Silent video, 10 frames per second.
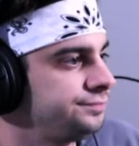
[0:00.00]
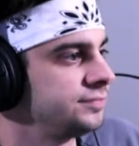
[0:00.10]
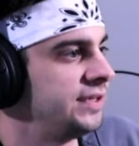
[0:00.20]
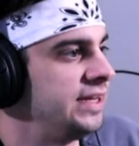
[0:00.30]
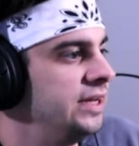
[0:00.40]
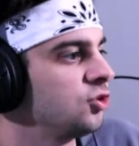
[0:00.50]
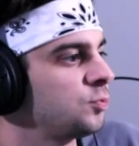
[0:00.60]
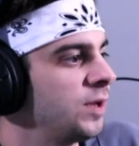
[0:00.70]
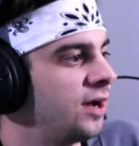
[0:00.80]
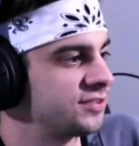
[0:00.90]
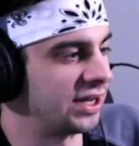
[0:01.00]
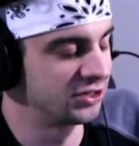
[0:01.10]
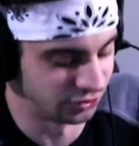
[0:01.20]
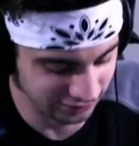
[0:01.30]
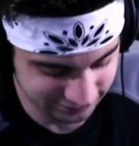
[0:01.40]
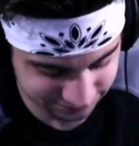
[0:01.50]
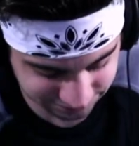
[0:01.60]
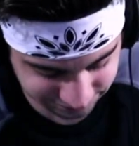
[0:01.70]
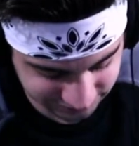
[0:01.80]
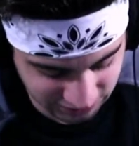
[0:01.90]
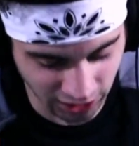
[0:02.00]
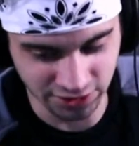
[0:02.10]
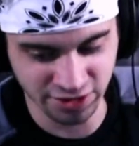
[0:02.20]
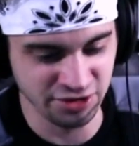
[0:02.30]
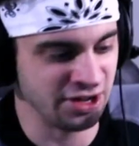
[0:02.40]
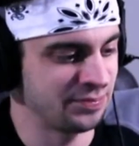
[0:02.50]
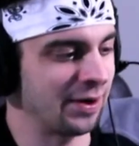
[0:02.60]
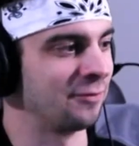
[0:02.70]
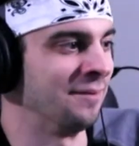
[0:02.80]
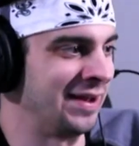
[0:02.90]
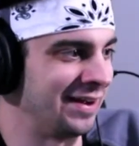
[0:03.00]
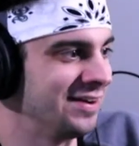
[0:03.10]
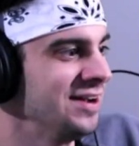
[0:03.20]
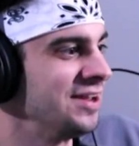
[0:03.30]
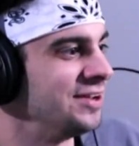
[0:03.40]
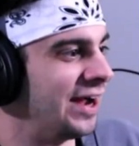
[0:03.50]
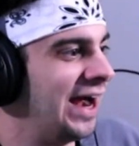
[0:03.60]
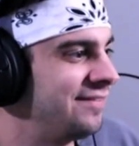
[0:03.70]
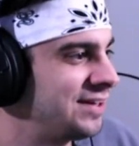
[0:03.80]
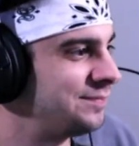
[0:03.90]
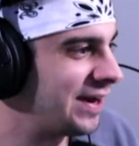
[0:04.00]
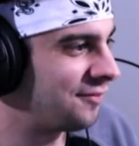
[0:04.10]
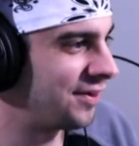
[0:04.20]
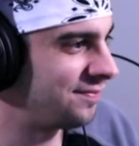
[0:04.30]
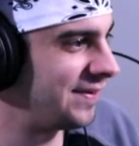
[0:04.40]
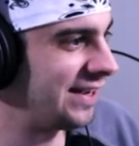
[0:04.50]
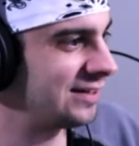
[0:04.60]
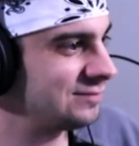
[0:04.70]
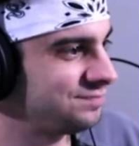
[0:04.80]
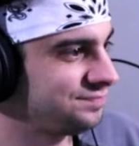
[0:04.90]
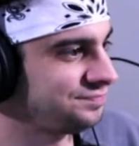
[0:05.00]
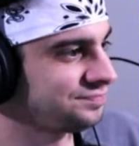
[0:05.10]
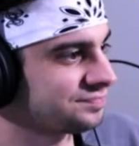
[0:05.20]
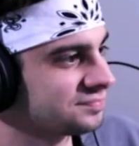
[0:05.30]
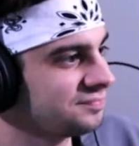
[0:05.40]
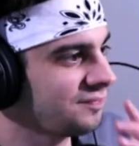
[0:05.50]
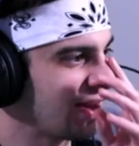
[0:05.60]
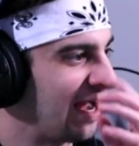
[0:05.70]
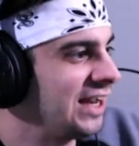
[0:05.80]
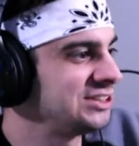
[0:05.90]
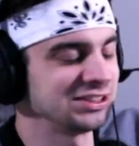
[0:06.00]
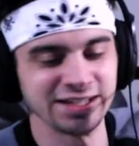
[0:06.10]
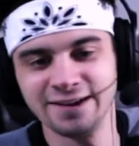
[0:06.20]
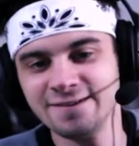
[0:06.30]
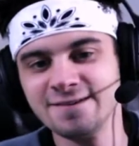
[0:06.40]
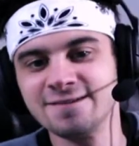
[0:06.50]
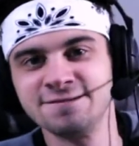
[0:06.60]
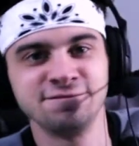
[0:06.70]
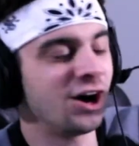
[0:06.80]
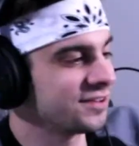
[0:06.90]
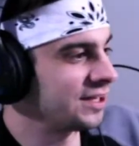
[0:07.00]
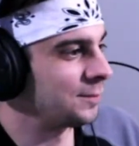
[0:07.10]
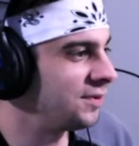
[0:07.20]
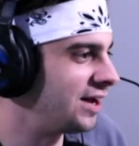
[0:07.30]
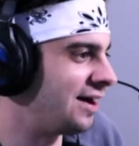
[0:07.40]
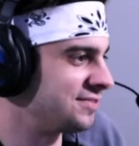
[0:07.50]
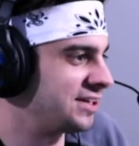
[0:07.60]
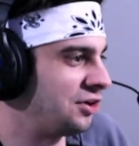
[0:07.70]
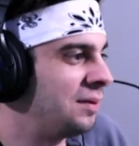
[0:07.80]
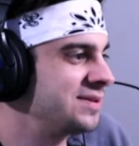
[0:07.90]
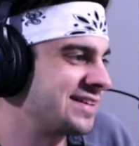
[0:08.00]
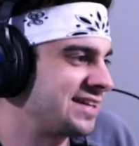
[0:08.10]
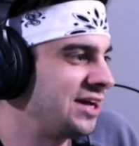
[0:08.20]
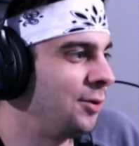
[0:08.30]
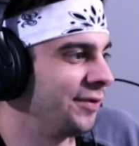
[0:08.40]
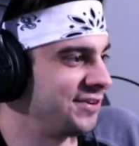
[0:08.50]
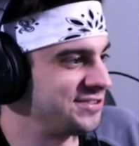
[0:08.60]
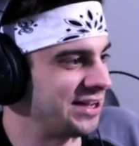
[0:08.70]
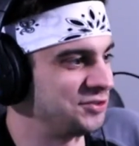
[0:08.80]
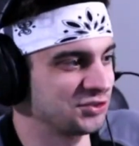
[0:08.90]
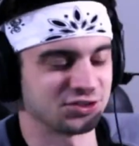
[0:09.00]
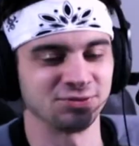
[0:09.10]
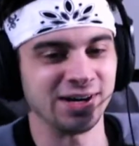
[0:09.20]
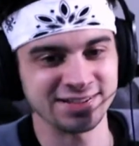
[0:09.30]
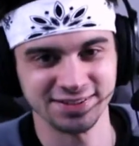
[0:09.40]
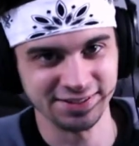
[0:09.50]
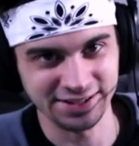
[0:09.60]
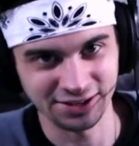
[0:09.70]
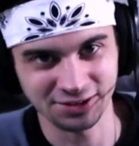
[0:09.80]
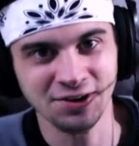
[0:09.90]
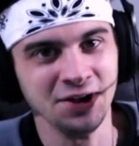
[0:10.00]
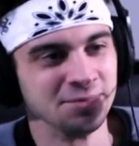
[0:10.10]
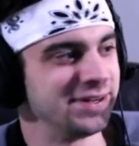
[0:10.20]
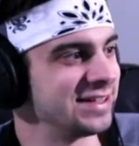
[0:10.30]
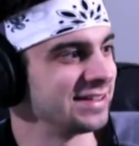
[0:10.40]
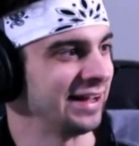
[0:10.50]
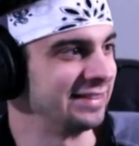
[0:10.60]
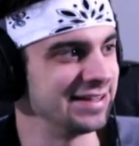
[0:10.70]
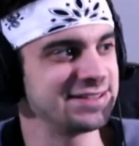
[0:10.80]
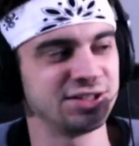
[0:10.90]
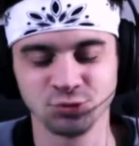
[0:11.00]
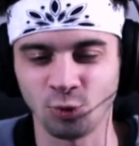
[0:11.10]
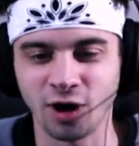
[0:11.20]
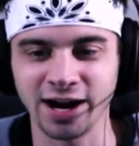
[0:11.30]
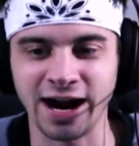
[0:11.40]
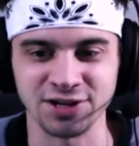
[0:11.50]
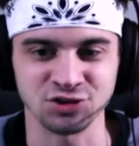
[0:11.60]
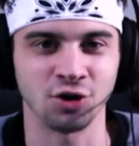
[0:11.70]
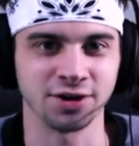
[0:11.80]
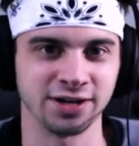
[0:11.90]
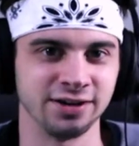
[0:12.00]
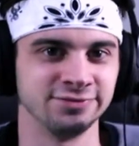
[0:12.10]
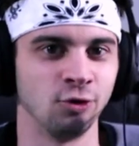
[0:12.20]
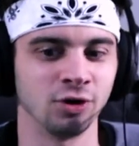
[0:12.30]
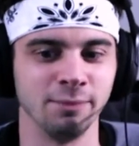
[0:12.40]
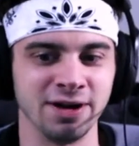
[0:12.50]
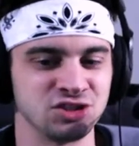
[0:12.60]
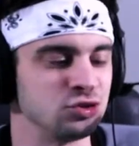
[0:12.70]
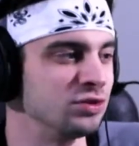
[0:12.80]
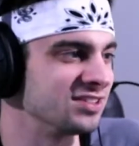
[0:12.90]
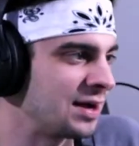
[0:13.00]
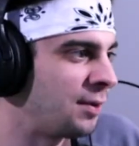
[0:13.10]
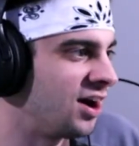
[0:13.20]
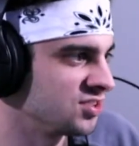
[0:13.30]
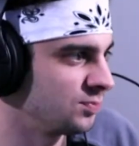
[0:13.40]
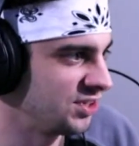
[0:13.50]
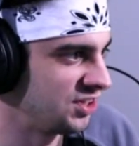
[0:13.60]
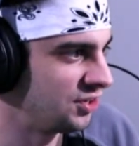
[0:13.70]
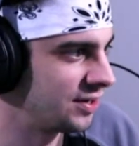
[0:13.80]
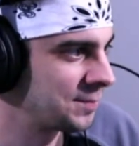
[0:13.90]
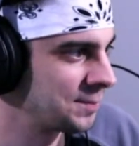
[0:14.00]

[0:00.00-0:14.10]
The Eagles playoff schedule. All right, you have to bear with me here. You have to bear with me here. Actually, fuck their playoff schedule. I'm just going to tell you what their schedule is the rest of the year, because like this is why I targeted Fulgham as soon as I possibly could.